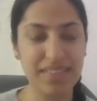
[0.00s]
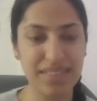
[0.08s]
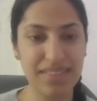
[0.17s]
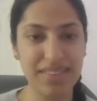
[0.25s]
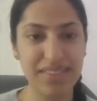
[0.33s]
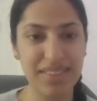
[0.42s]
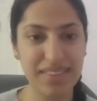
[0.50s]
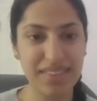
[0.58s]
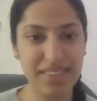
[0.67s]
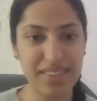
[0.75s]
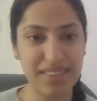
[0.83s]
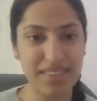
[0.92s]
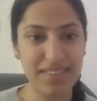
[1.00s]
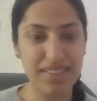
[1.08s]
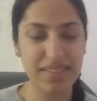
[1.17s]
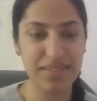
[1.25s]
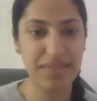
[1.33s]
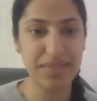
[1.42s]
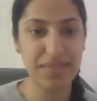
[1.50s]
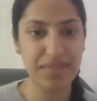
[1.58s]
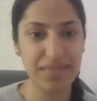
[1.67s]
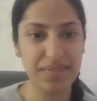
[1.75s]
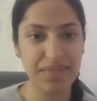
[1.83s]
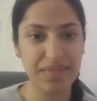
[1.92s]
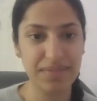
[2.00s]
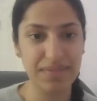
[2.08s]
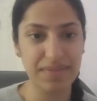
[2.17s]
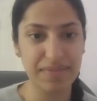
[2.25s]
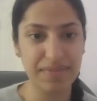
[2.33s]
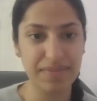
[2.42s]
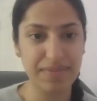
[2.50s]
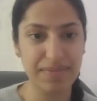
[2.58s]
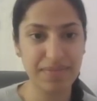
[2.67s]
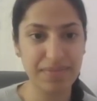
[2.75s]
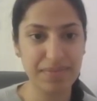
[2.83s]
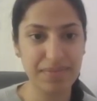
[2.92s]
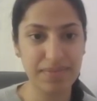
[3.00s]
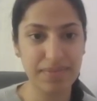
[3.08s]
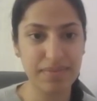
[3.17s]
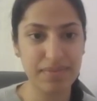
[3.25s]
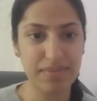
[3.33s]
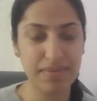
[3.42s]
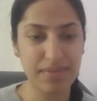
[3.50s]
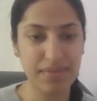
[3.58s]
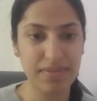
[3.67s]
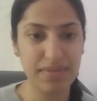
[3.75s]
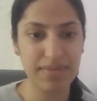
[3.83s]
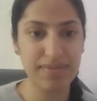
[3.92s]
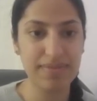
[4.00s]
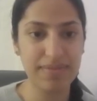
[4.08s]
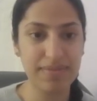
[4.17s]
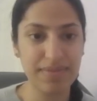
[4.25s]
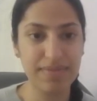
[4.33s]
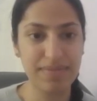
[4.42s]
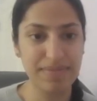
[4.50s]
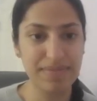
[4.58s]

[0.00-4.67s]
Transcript: (not speaking)